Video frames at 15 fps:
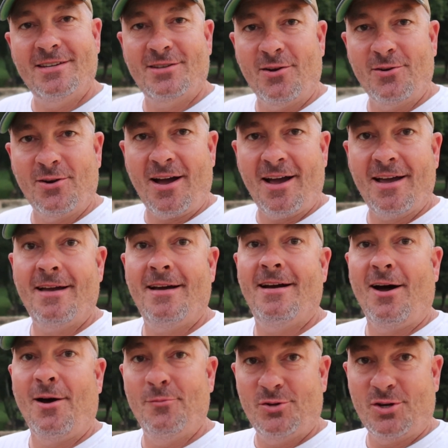Southern Ohio,
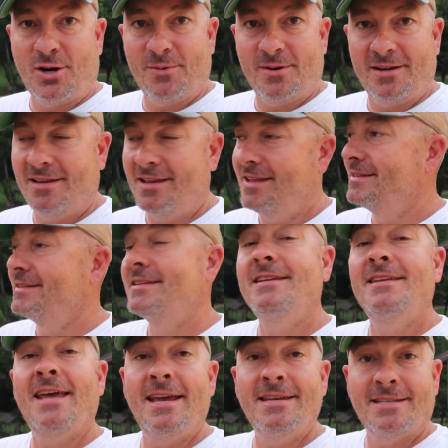I'm Jeremy.
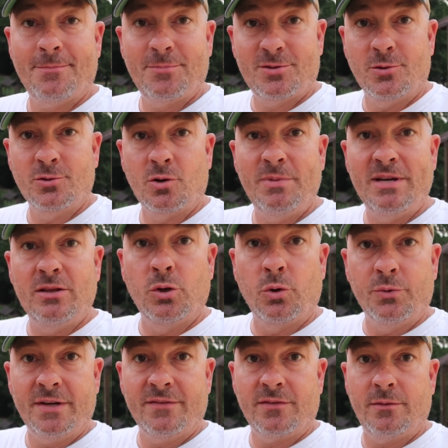Today's episode is going to be a little
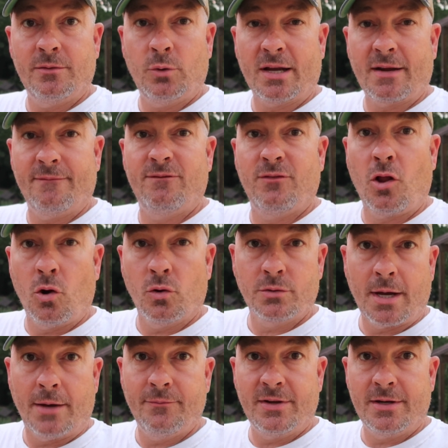different, like a vlog
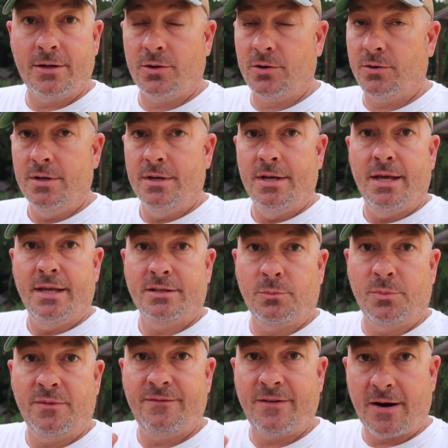type video. It's going
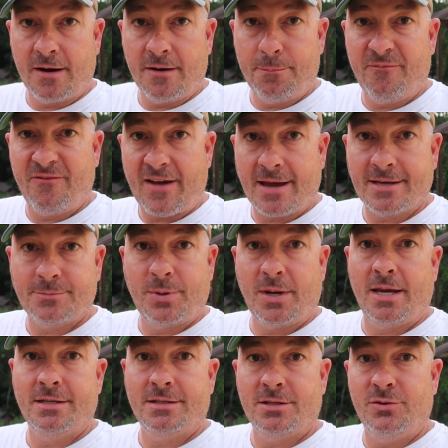to be very fast
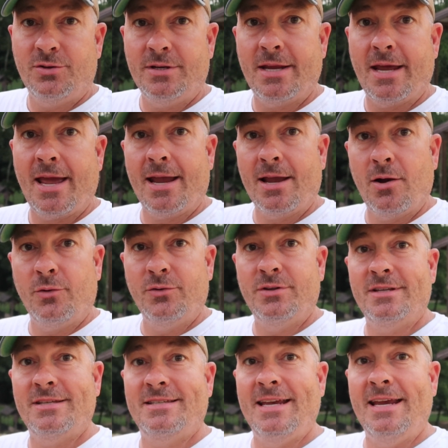paced, so you need to hang on to
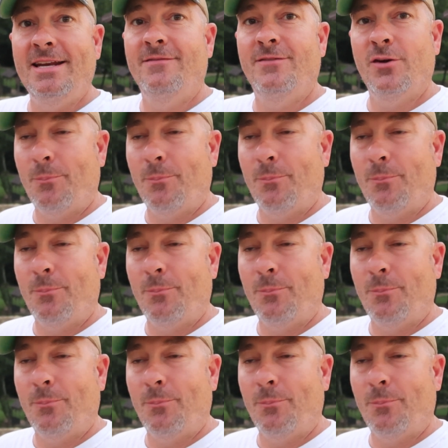the seat of your